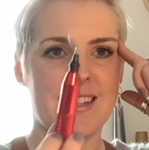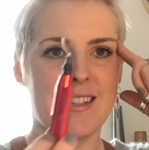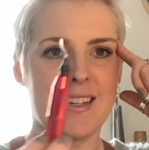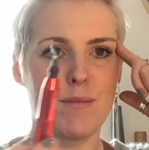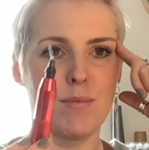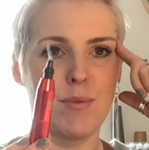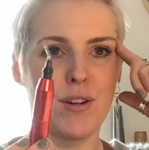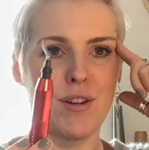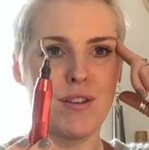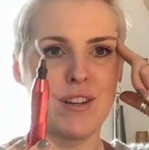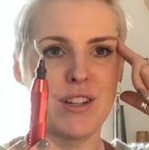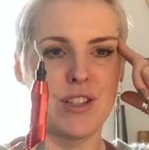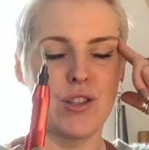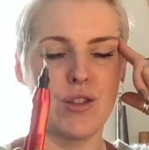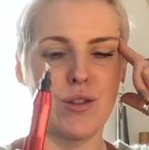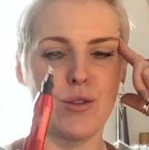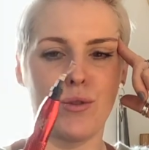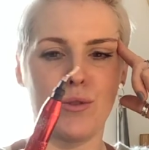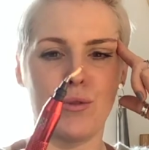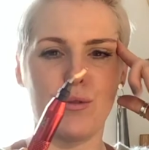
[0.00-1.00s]
deburring
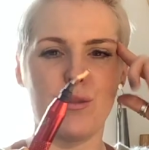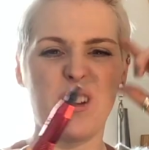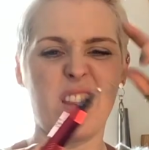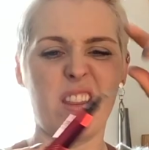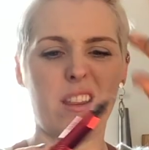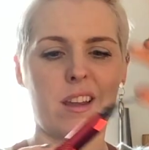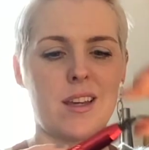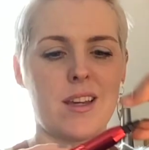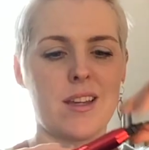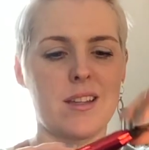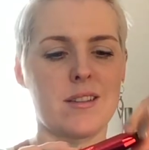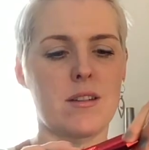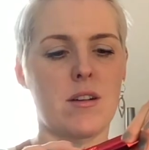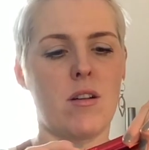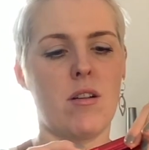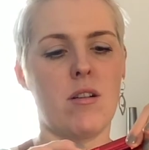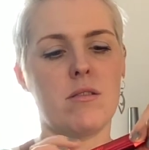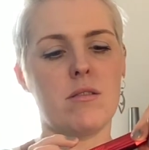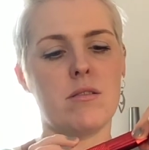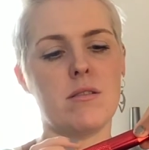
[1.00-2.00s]
tool, I think it's
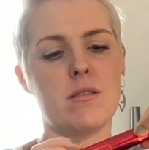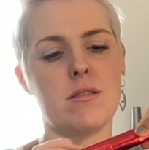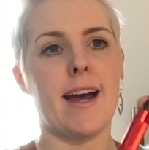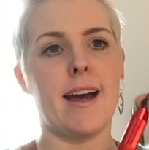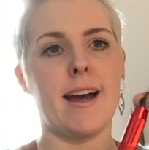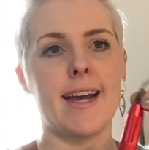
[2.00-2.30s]
called.